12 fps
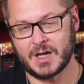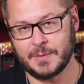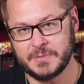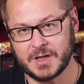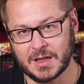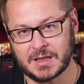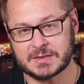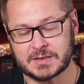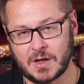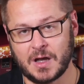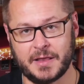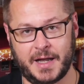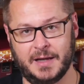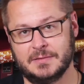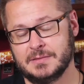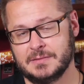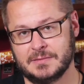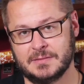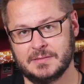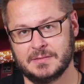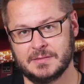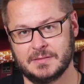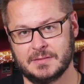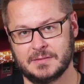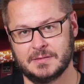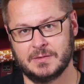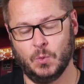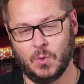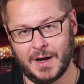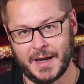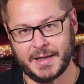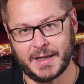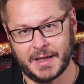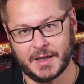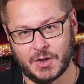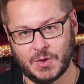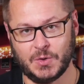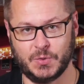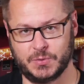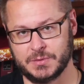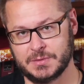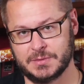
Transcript: Abdullah saw that. Why can't you?